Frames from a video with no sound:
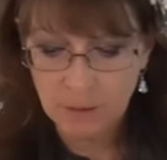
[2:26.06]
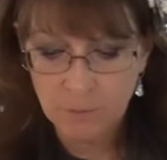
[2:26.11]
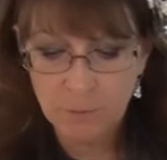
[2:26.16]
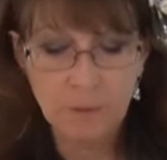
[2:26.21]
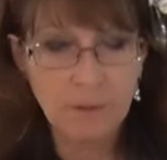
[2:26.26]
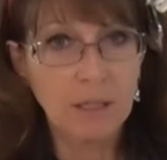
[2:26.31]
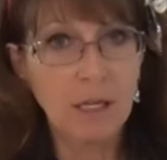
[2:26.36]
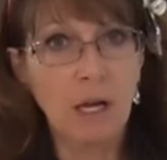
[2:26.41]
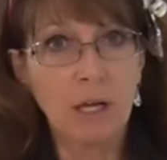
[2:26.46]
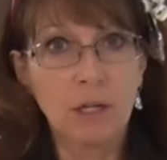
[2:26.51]

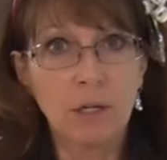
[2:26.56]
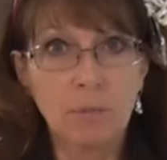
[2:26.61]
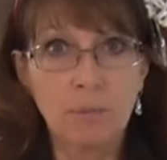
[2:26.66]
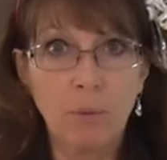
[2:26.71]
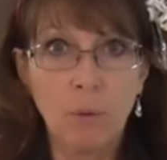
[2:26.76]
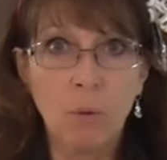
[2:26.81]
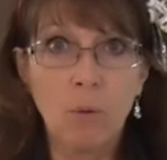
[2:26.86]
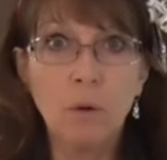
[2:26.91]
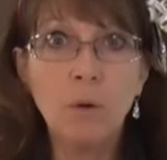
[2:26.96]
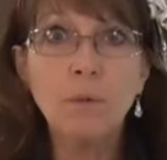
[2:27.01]
We got our
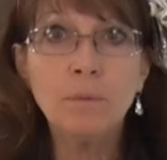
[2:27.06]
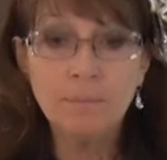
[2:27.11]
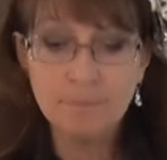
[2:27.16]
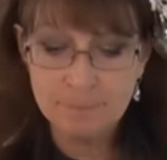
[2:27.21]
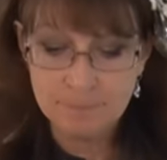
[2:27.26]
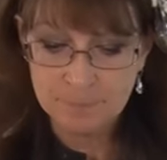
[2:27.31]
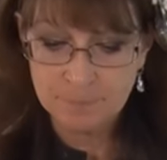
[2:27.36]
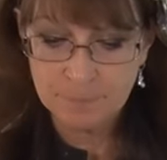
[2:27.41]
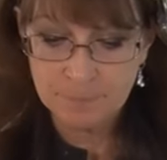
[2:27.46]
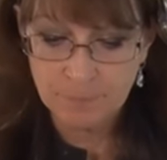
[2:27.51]
bowl.
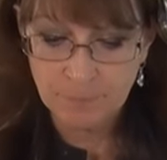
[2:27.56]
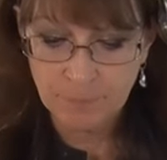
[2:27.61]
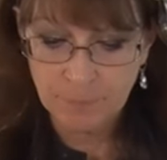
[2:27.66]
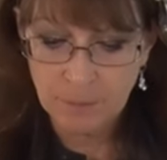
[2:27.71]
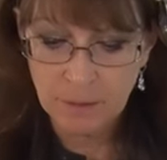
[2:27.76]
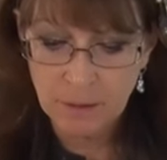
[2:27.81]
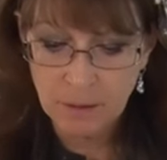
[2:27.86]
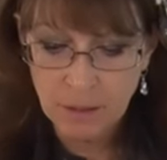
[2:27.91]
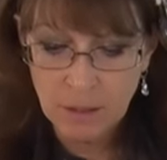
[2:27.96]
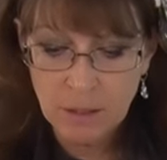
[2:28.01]

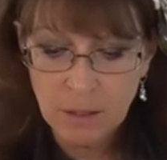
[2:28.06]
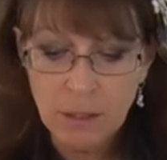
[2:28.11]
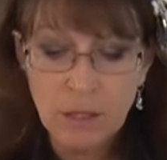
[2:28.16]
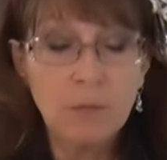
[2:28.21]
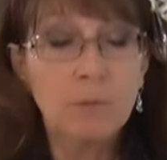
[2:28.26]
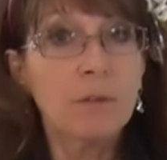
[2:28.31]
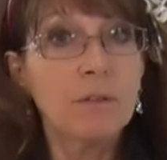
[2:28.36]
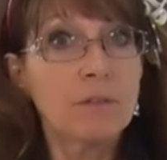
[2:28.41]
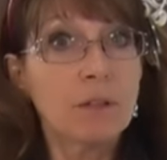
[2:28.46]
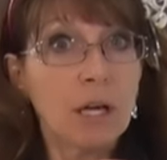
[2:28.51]

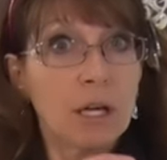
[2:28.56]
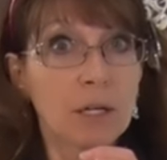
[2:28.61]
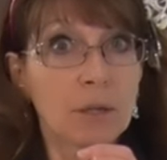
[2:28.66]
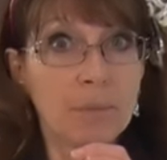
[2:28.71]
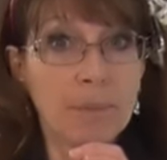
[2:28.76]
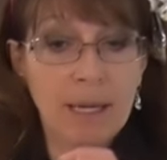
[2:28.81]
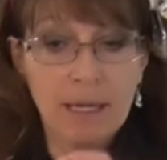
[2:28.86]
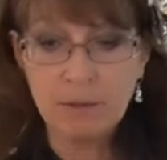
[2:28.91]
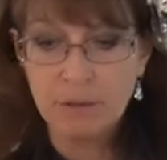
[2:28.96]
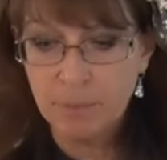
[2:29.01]
We've got our
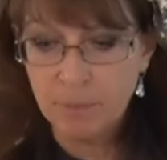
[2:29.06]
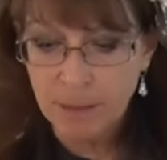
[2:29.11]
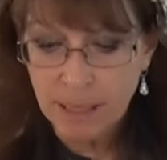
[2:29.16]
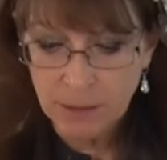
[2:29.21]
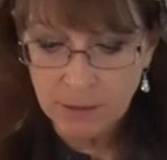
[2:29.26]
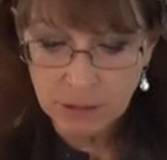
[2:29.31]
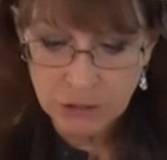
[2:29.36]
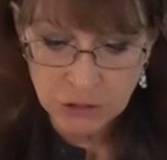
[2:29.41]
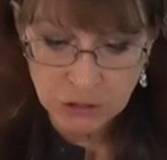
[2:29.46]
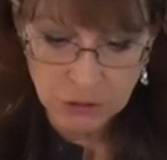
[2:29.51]
pound of
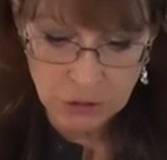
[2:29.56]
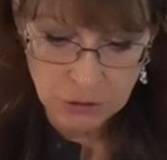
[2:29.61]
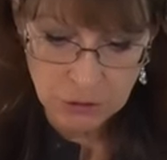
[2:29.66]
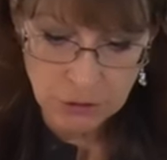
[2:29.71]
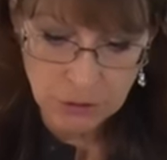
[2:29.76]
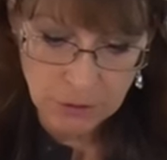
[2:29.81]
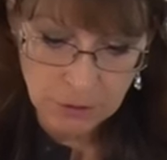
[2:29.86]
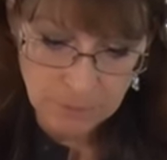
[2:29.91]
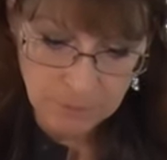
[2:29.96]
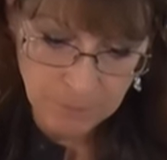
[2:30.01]
powdered
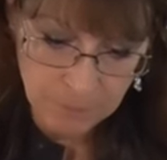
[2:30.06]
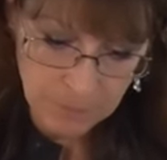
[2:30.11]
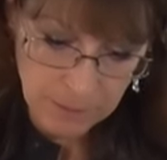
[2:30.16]
sugar,